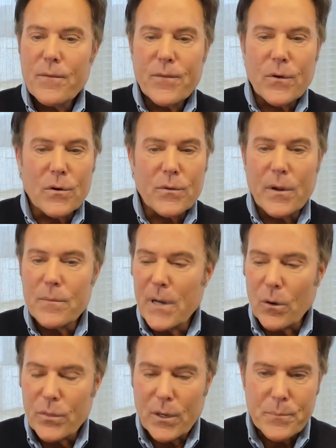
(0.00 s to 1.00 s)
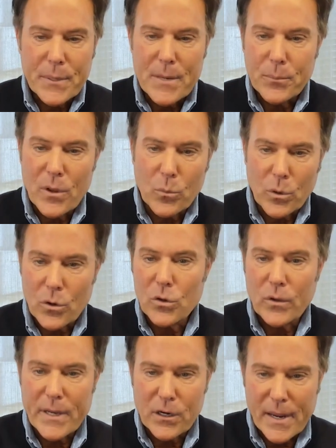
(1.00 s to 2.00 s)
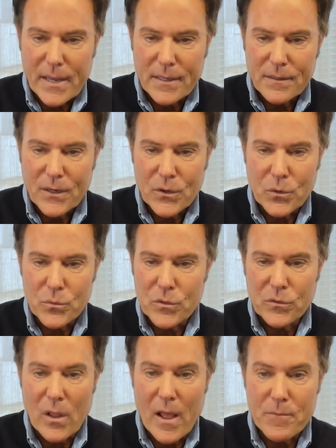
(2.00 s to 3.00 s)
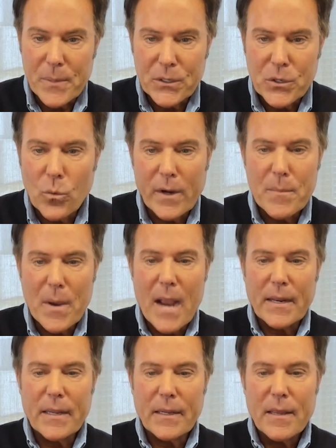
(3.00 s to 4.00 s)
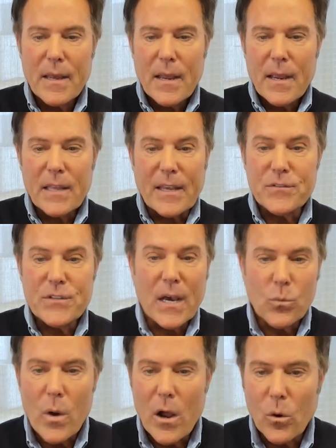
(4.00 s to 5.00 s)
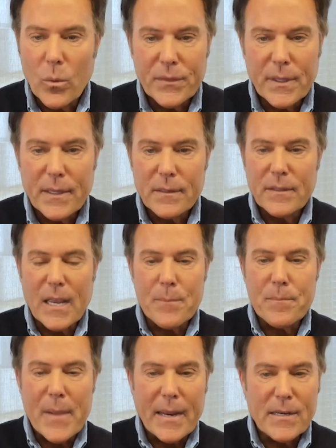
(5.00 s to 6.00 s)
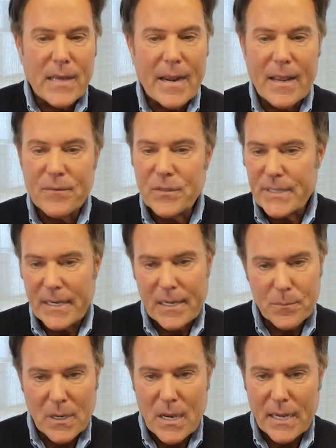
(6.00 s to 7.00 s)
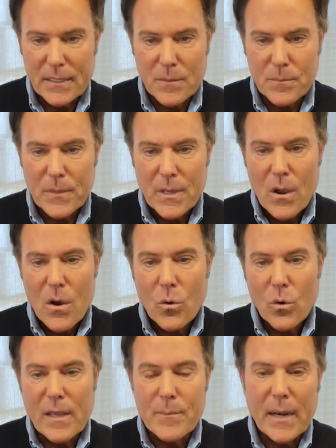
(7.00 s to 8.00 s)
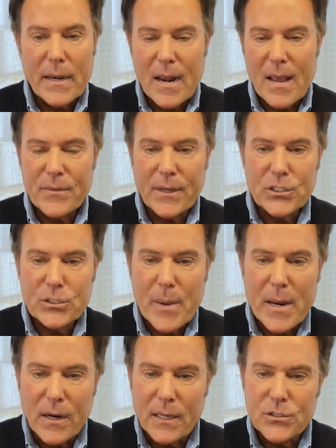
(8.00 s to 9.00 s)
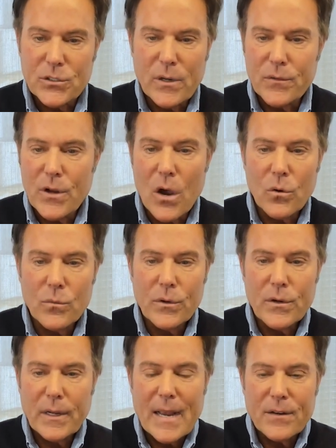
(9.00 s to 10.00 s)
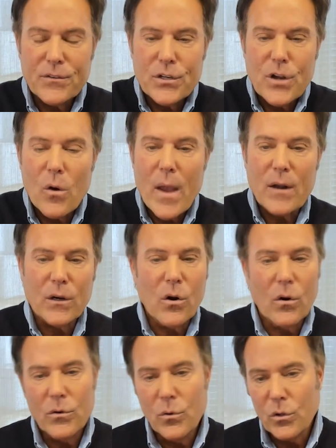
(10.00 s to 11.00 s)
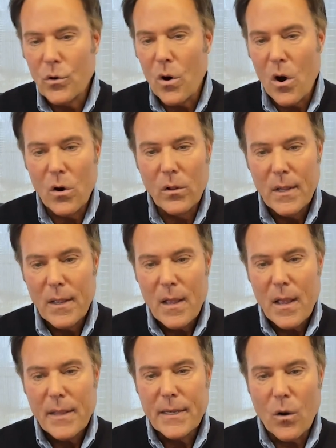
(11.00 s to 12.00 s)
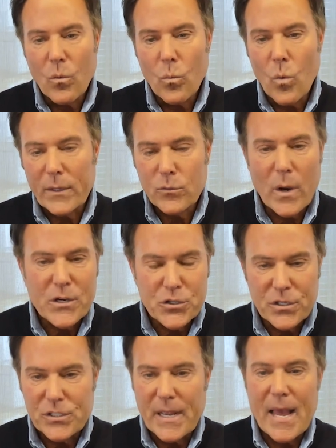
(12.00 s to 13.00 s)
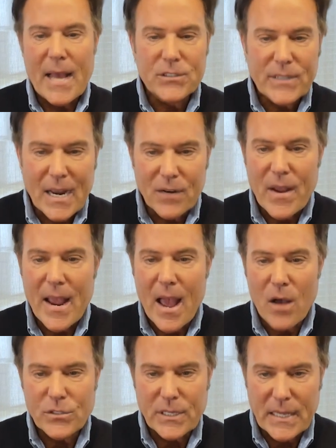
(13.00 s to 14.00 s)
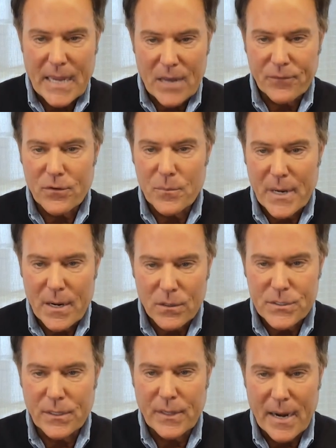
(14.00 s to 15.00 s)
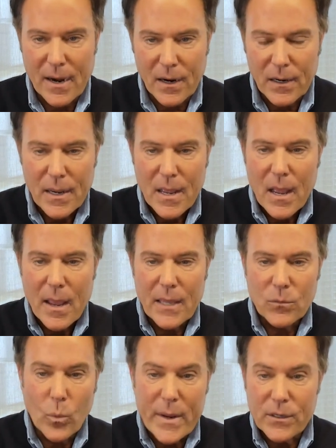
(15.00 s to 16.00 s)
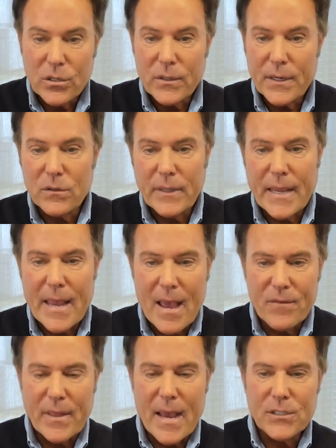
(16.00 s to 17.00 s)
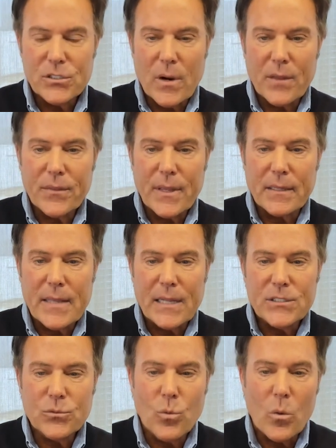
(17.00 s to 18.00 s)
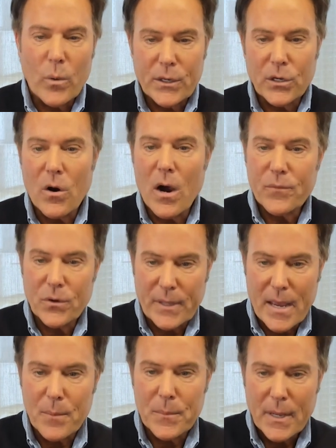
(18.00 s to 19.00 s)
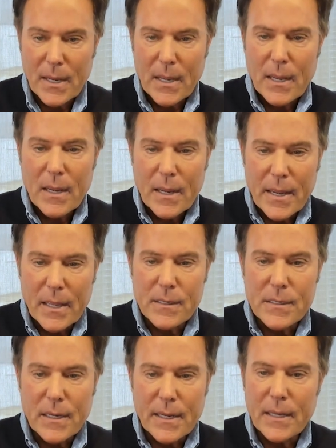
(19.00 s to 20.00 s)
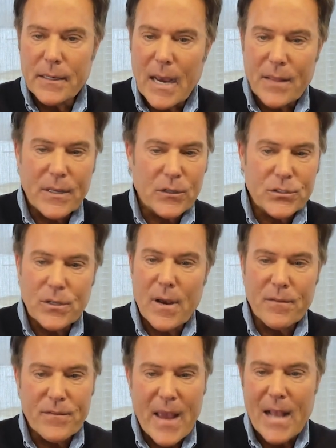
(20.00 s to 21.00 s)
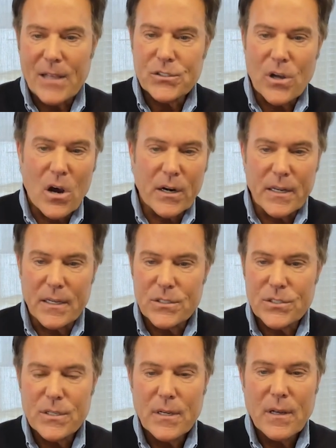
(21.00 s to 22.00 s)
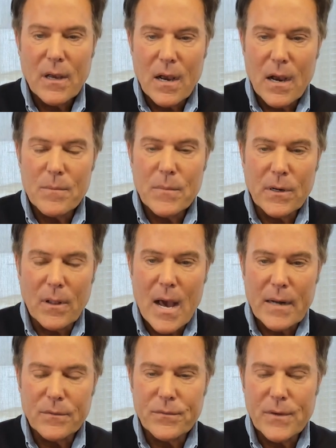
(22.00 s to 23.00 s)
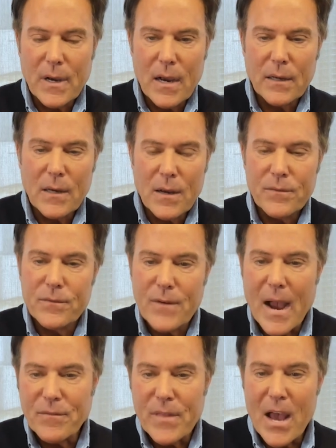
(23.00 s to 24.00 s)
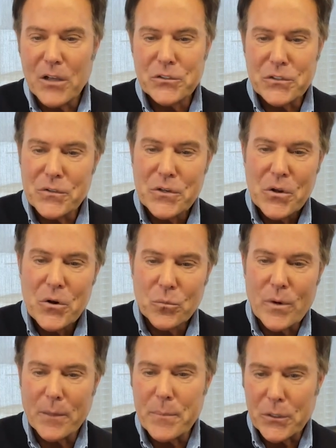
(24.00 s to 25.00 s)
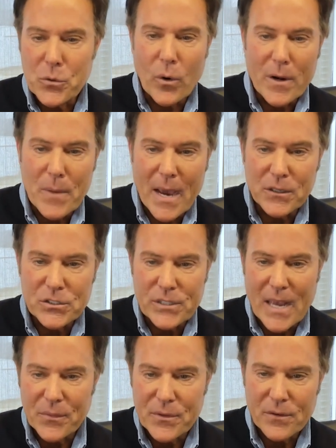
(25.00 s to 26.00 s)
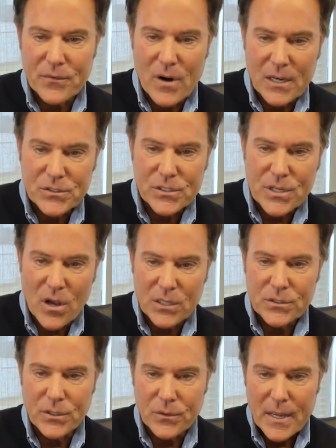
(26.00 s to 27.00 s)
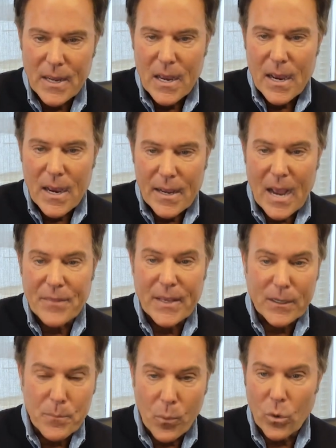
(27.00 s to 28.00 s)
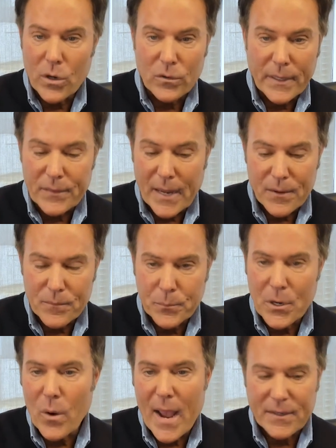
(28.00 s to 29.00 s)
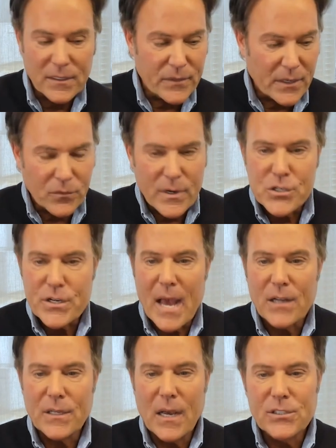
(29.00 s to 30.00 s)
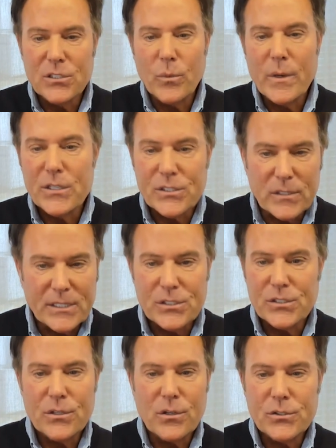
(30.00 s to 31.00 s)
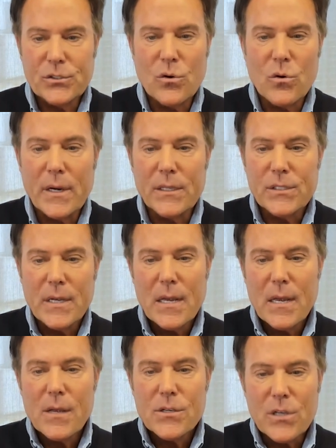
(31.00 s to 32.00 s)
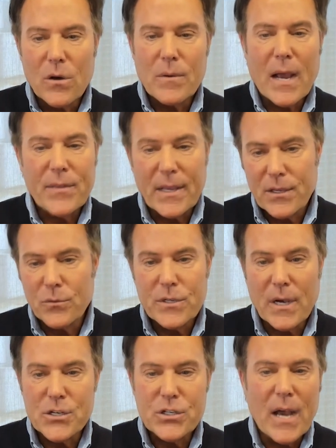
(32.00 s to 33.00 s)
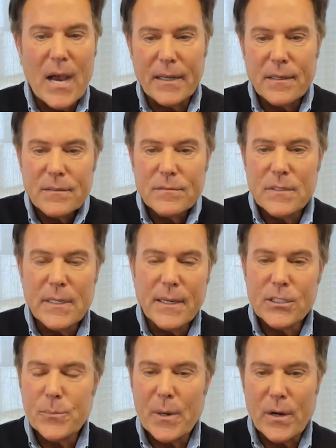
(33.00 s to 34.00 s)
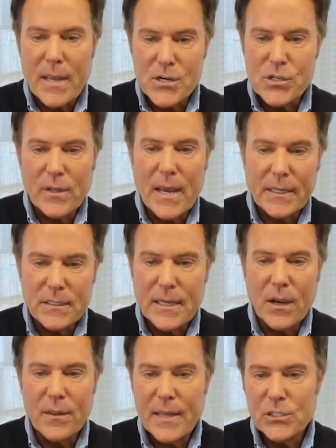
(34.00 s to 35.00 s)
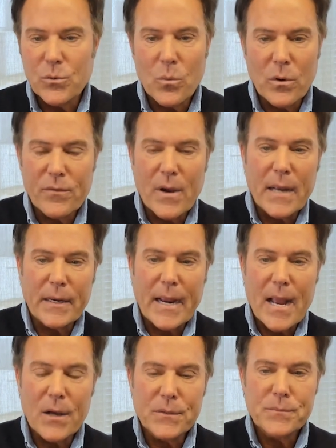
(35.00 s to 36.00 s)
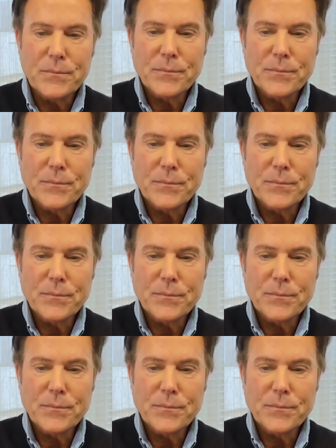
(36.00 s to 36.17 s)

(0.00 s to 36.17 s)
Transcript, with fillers: for the, you know, the people that were earlier in who love Bitcoin mining, and they've done well with it. They may not have the team behind them, or they may not have the experience, or even know kind of to know how to who to call, you know, what questions to ask, kind of how to get from here to there. And we clearly have that, so I think that's what we could offer them. And and I, there's a vast audience um, and a lot of, uh, of 5,000 rig Bitcoin miners out there for us to talk to. I think importantly, they proactively have reached out to us, and we just listen to their stories. So I think you've touched on it, and, and experientially, I can tell you that's what we're finding out.